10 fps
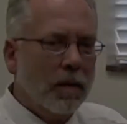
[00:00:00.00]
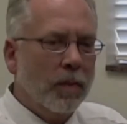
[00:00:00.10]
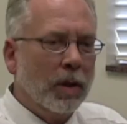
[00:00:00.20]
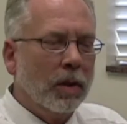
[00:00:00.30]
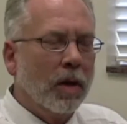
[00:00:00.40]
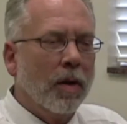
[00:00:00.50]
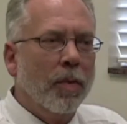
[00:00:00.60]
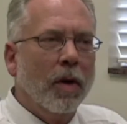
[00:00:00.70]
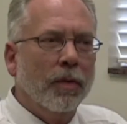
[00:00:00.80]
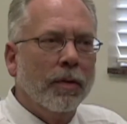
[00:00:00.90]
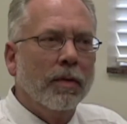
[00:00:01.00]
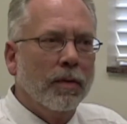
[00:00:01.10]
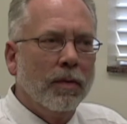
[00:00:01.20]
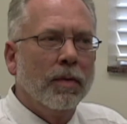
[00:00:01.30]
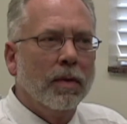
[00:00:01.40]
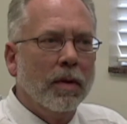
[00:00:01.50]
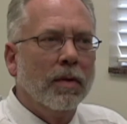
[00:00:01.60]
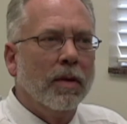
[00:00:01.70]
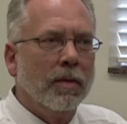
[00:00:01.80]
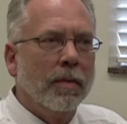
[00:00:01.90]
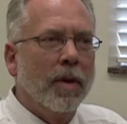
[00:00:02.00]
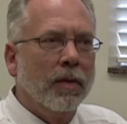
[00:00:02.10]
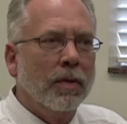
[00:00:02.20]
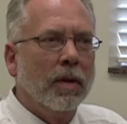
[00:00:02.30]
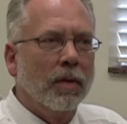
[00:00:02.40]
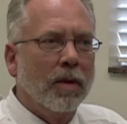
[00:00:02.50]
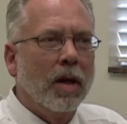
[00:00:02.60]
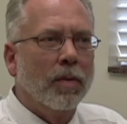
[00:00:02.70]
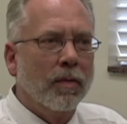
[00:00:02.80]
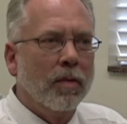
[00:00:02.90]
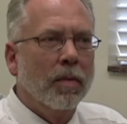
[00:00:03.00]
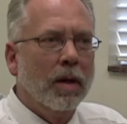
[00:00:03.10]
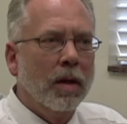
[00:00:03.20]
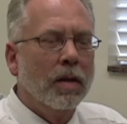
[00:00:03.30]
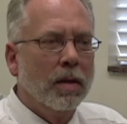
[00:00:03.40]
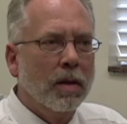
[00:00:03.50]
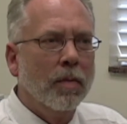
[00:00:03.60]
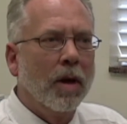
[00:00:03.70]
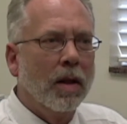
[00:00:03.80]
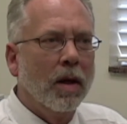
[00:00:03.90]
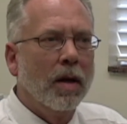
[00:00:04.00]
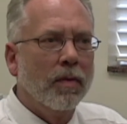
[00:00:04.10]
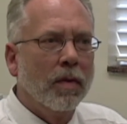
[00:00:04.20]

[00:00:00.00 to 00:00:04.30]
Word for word: Bill and Larry both is, that's the best thing that's happened for me in my life.